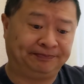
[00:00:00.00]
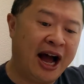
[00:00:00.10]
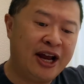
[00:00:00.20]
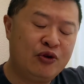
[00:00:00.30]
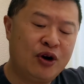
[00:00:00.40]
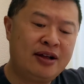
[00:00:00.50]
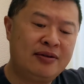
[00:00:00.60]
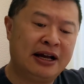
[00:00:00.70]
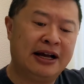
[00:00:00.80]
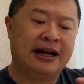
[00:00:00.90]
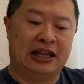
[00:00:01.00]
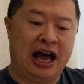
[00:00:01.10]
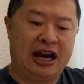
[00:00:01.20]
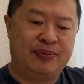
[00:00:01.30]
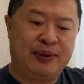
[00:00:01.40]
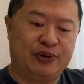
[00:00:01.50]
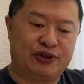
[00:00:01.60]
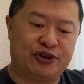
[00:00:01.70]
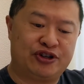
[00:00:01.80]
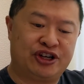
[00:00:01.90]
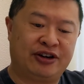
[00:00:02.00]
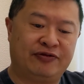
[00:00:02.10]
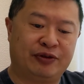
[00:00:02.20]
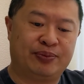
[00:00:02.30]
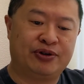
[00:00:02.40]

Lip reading: Iowa, a lot of people searching for